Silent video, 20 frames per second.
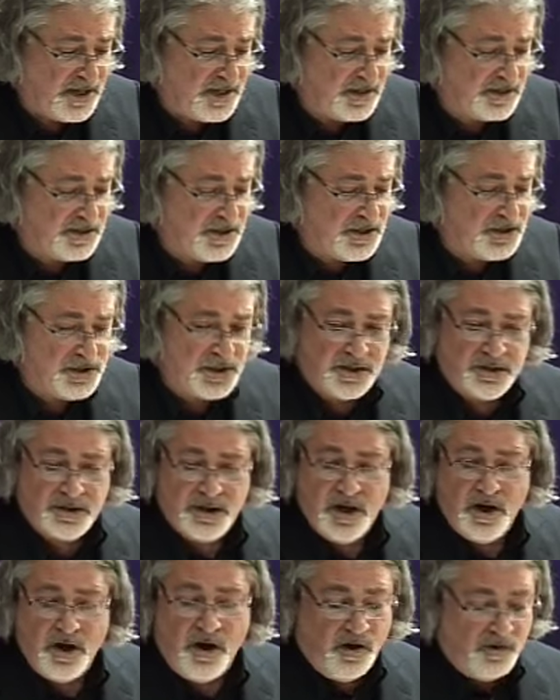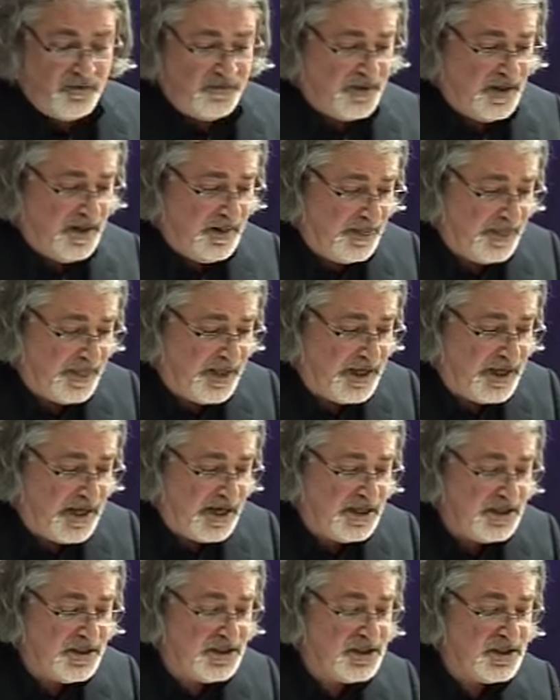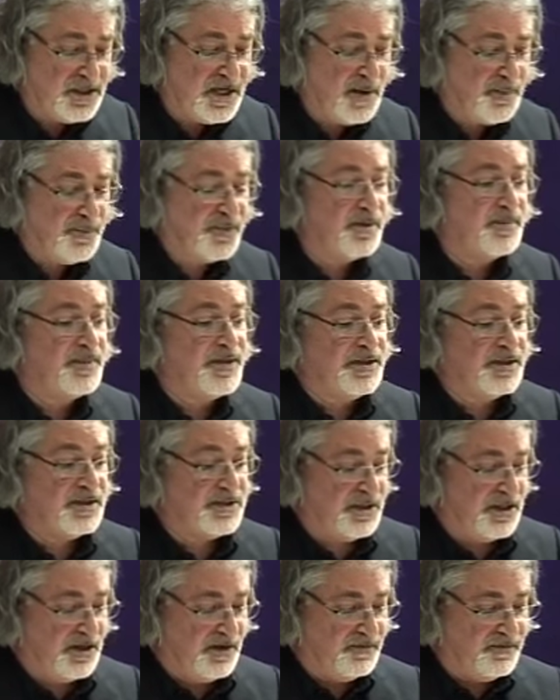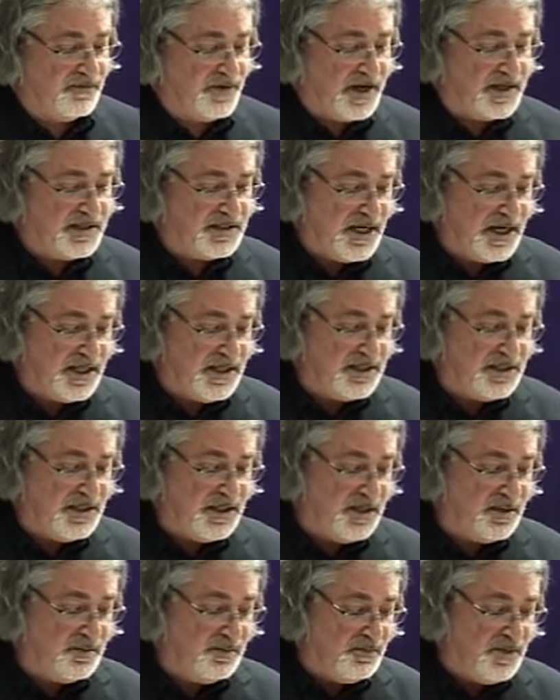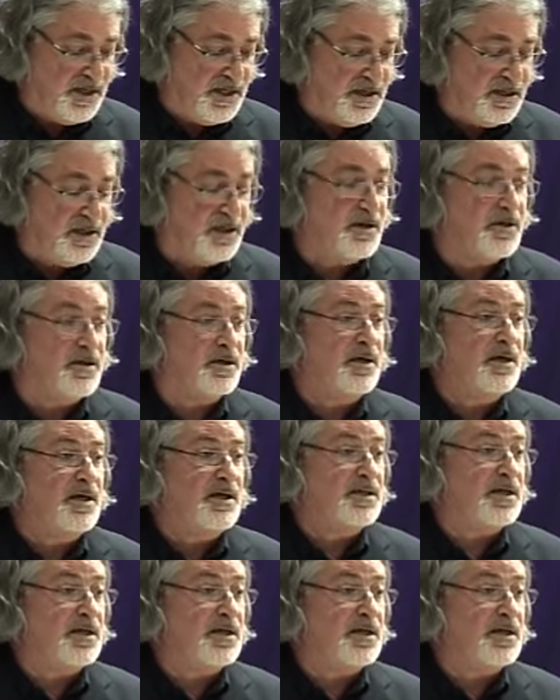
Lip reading: recognition of the inseparability of vitality and milieu